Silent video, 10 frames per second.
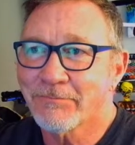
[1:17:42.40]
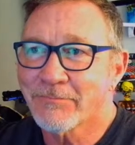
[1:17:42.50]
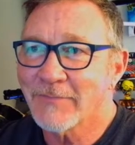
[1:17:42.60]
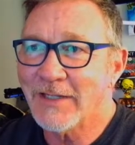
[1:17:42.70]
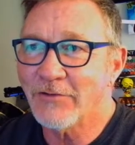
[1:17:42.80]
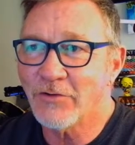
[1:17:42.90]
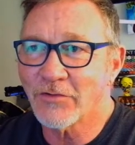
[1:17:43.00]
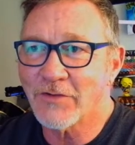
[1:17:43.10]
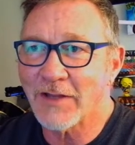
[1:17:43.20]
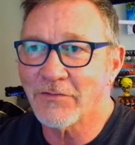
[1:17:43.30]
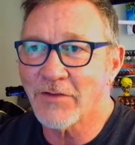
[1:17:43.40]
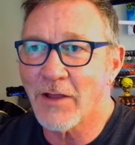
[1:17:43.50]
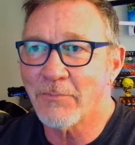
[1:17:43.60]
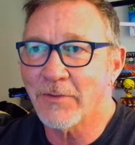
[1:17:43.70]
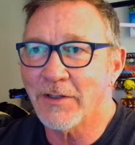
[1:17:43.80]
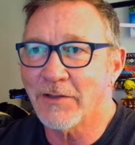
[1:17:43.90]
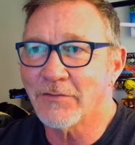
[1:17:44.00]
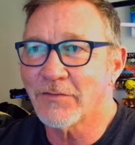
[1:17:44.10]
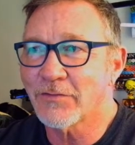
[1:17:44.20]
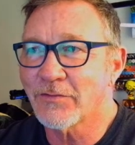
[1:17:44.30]
It just ends up,
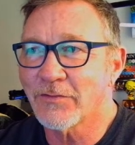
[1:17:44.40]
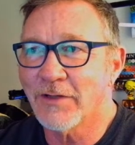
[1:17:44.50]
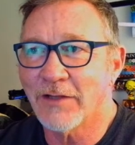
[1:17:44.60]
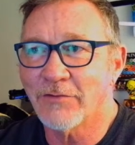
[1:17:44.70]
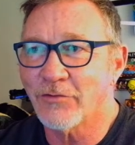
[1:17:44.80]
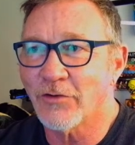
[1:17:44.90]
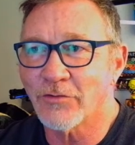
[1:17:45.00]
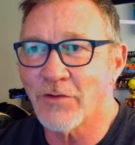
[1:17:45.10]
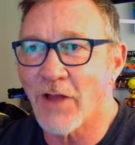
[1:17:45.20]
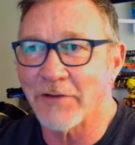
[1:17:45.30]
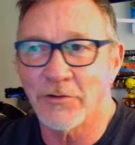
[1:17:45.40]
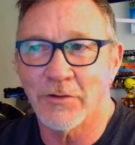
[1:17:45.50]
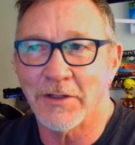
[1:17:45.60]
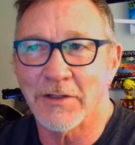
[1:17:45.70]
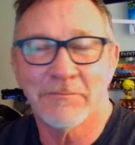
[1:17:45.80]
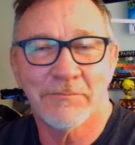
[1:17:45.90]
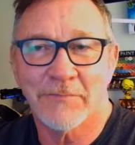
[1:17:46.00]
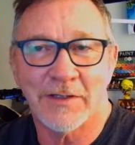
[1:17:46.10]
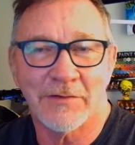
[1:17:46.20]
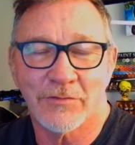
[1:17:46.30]
it's just not good.
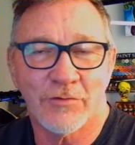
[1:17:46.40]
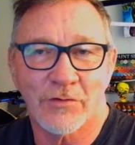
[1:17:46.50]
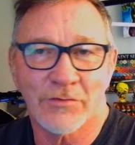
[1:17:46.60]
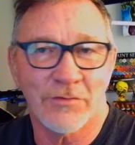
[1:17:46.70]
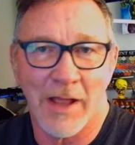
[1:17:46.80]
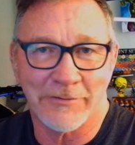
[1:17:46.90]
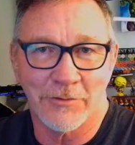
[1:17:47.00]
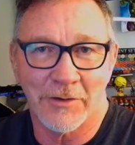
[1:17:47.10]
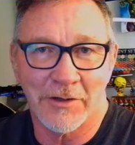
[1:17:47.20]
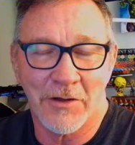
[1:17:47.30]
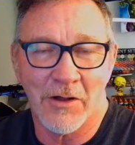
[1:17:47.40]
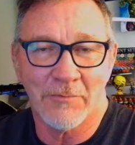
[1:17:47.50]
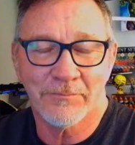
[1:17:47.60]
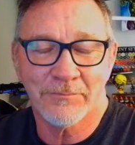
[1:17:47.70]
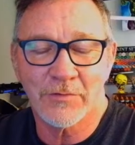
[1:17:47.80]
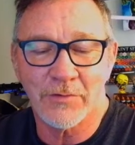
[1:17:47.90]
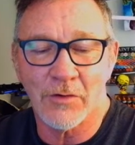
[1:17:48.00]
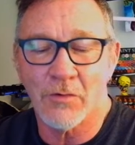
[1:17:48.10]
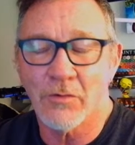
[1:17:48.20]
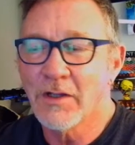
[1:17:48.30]
It's just not good at all.
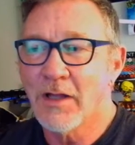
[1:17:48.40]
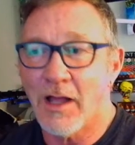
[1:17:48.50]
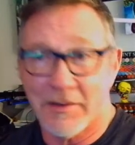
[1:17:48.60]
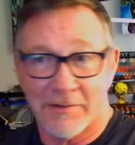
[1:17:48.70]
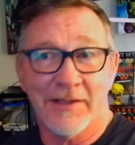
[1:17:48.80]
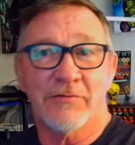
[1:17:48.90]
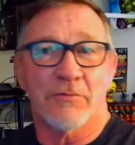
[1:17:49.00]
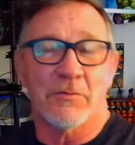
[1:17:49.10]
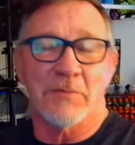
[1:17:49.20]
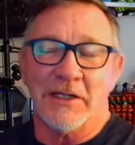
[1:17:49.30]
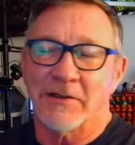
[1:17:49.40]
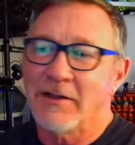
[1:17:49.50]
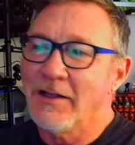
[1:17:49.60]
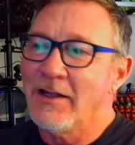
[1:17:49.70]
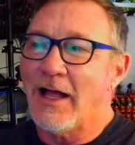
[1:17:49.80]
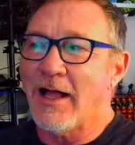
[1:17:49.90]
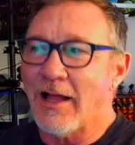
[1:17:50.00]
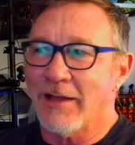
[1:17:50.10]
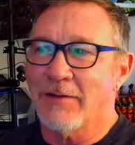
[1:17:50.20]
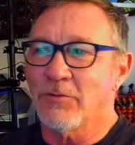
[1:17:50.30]
So, at least for me.
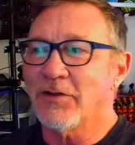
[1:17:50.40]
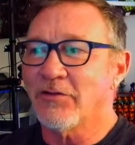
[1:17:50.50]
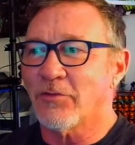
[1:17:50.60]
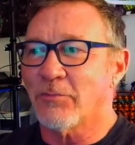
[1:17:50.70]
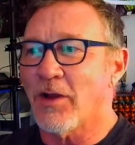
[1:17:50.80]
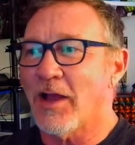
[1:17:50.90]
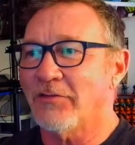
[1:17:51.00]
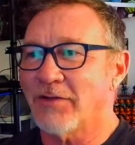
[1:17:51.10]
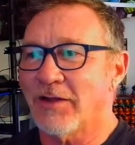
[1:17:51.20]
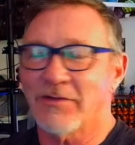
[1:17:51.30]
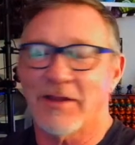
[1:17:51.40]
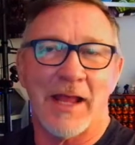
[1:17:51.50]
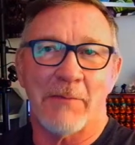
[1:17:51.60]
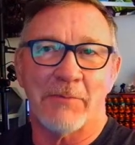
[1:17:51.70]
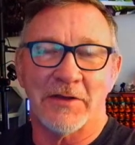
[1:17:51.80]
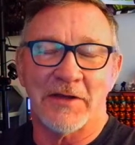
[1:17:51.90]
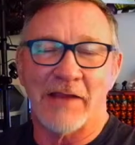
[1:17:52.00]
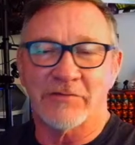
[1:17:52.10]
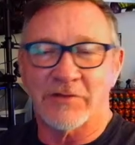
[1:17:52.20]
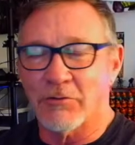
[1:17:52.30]
I'm really surprised. I sent Apple a
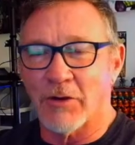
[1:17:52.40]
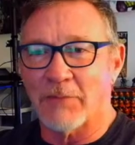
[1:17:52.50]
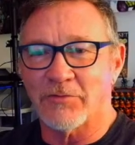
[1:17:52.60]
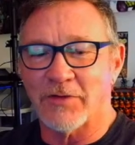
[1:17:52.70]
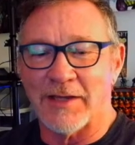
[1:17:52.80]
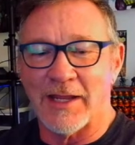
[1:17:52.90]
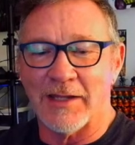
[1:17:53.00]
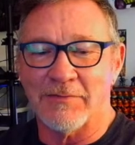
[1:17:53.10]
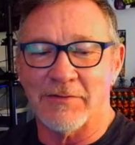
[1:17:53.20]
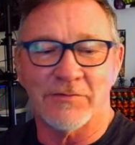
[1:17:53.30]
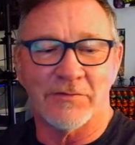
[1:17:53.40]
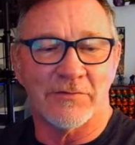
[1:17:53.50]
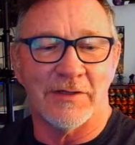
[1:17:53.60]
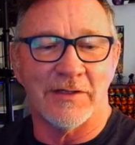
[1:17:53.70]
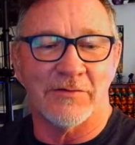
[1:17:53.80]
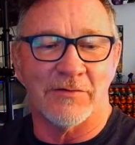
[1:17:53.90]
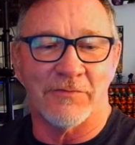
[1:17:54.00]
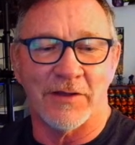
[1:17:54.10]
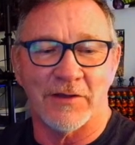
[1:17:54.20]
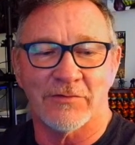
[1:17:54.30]
nasty gram saying, hey, this needs to
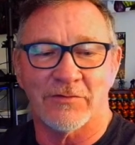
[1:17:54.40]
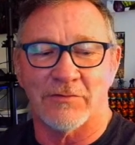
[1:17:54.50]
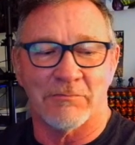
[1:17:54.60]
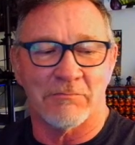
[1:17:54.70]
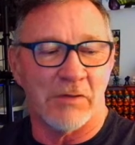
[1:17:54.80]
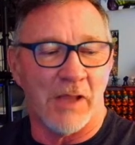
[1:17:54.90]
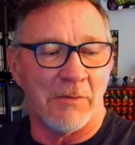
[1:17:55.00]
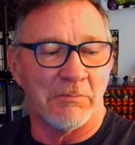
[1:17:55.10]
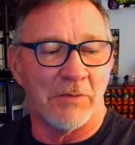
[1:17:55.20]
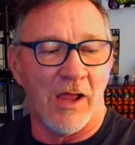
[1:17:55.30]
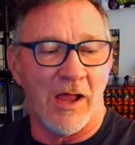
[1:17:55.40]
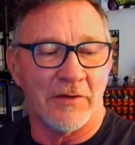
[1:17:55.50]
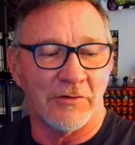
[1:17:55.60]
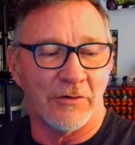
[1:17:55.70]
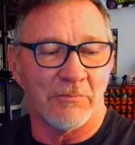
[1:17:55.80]
fix and blah, blah, blah. You're